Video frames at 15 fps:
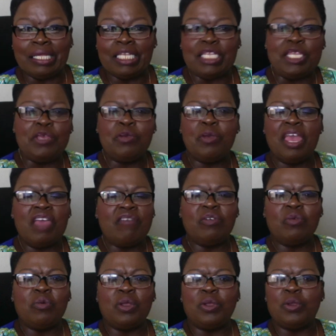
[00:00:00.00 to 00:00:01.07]
Do you ever
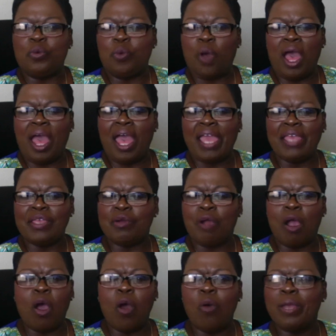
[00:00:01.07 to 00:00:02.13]
wonder why you're
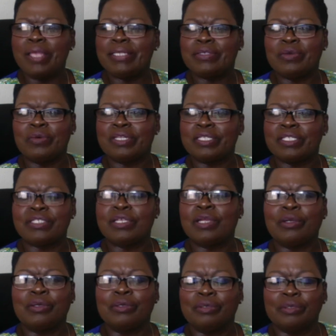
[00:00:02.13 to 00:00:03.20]
always so
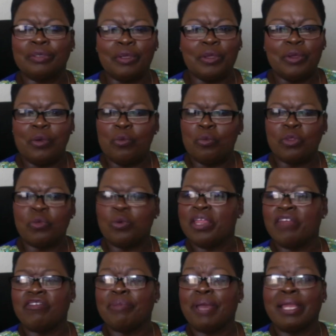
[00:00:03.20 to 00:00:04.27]
concerned with what
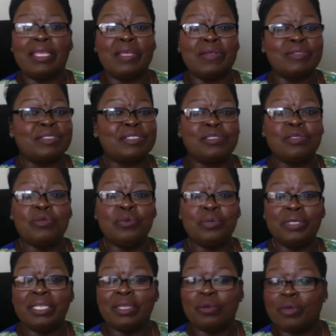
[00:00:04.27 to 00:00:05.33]
everybody else is doing
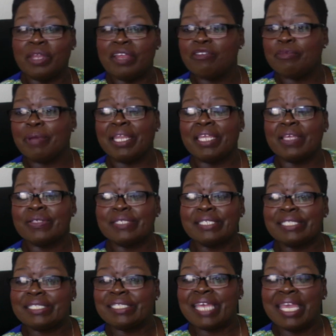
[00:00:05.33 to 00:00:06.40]
and what everybody else
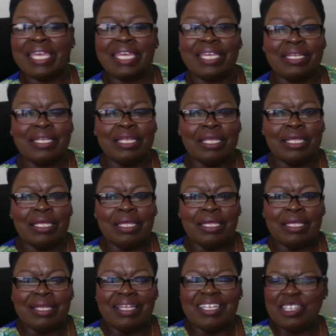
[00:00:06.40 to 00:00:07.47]
is saying?
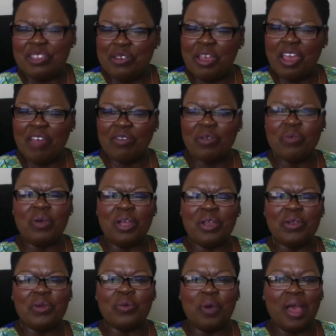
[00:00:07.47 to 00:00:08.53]
Do you ever
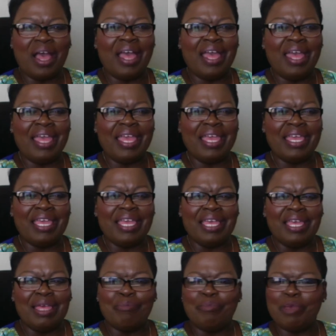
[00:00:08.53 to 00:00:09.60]
wonder why
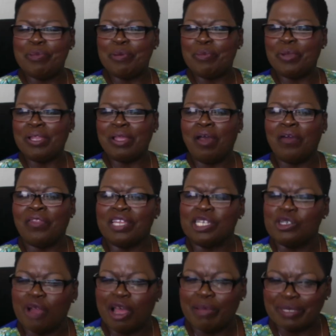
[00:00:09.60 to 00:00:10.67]
people bring all their
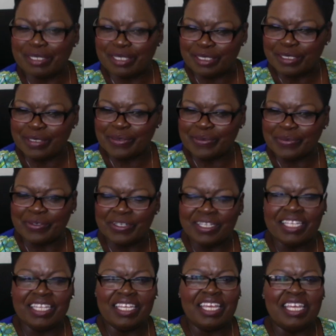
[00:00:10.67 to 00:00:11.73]
drama to you?
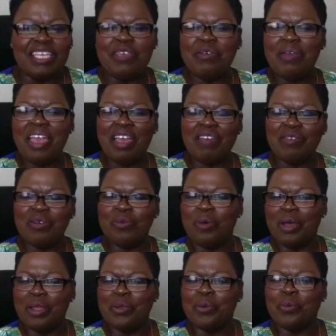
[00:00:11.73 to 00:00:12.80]
You ever
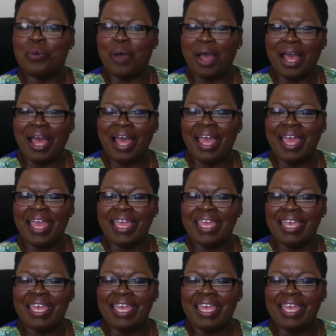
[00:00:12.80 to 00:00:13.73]
wonder why